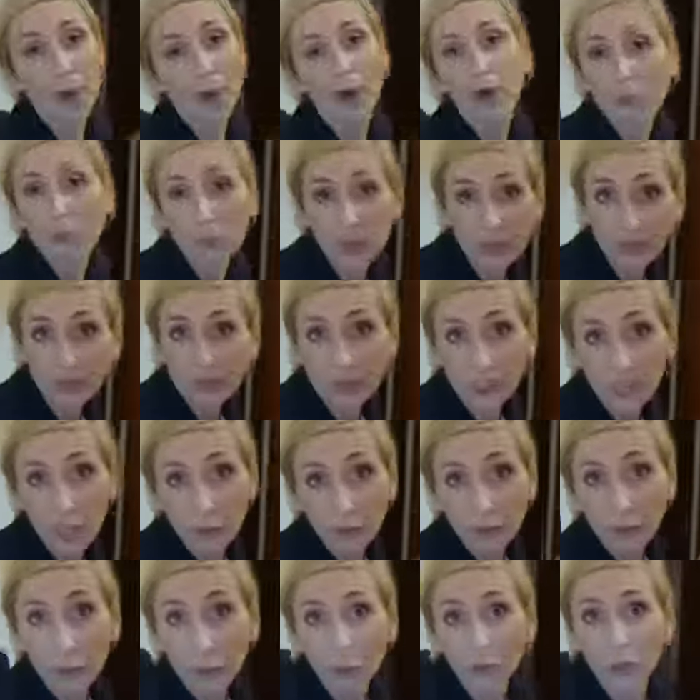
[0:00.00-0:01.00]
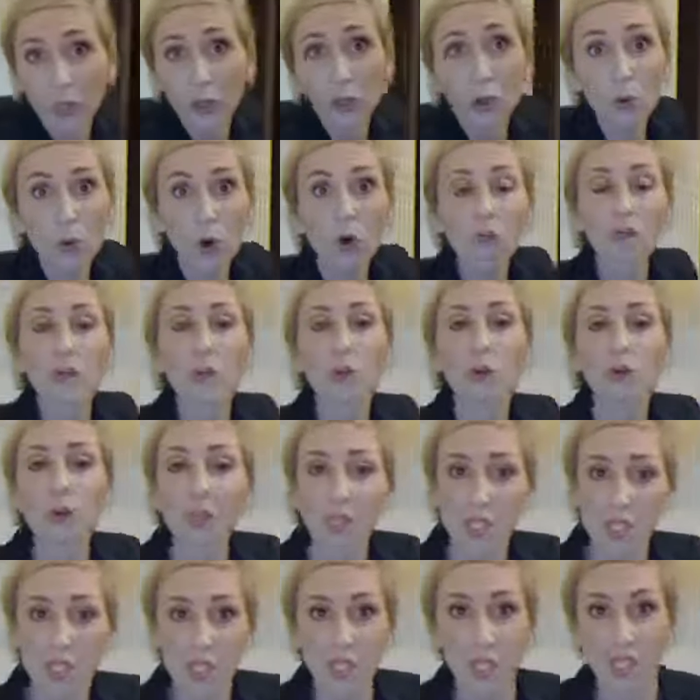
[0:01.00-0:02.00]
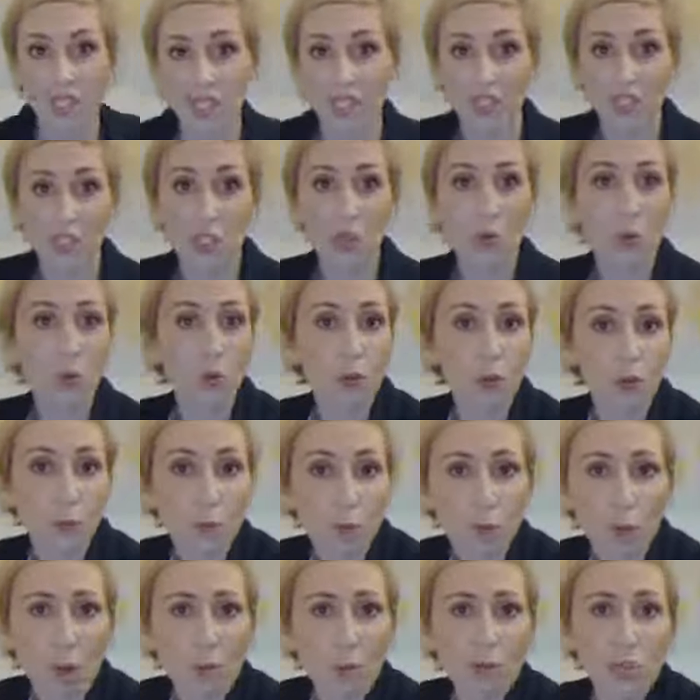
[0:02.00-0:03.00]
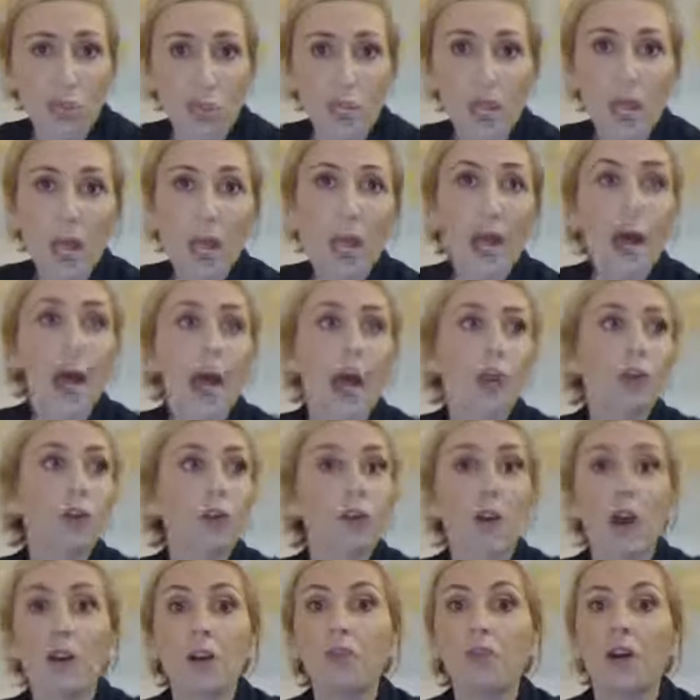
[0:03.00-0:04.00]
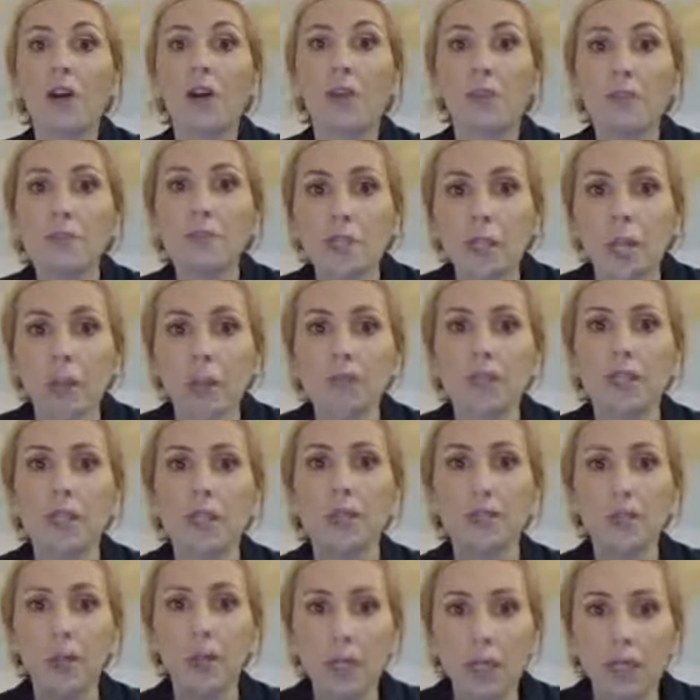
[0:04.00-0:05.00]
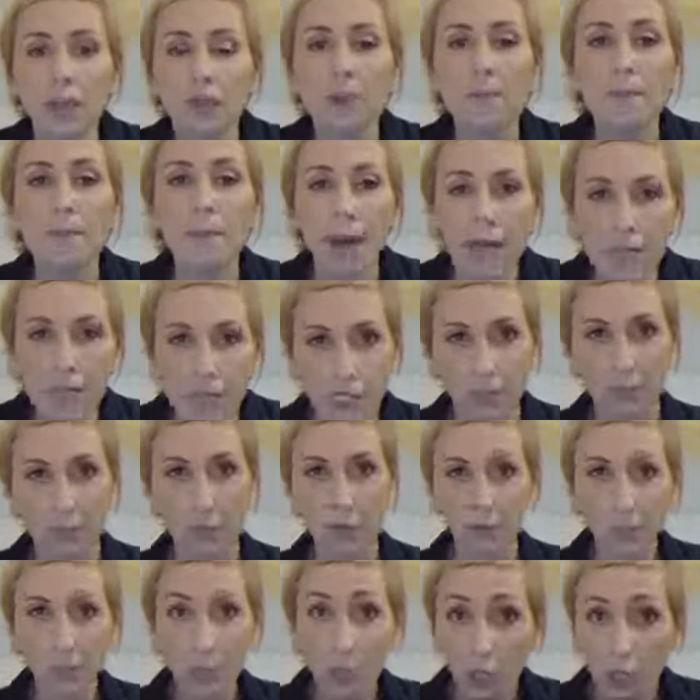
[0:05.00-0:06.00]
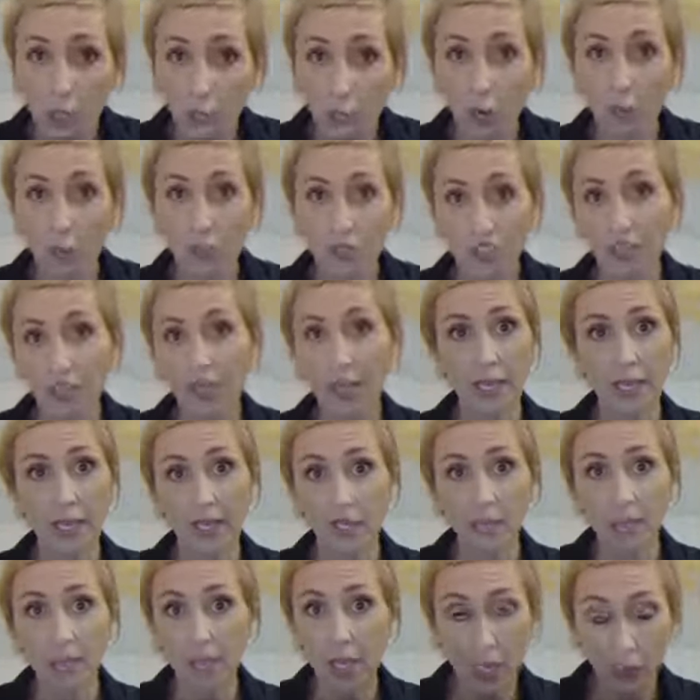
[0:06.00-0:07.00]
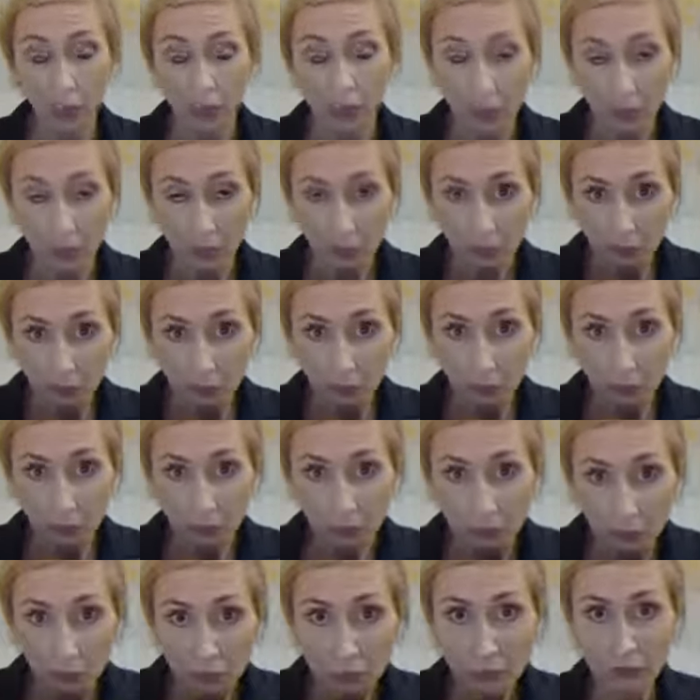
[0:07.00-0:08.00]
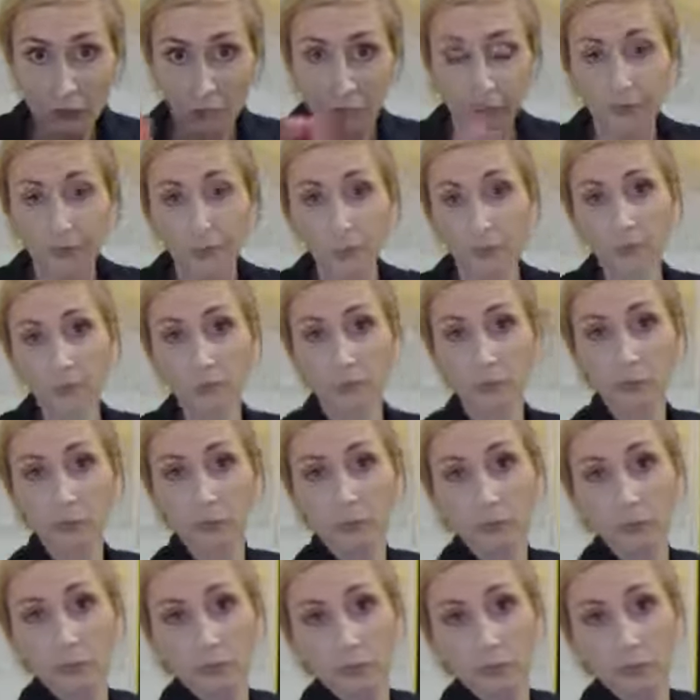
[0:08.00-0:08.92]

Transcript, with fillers: uh, embarrassment uh, for South Korea, who often criticises the North of corruption, right. and who now find themselves in the middle of a massive corruption case themselves. Sorry, you do look rather busy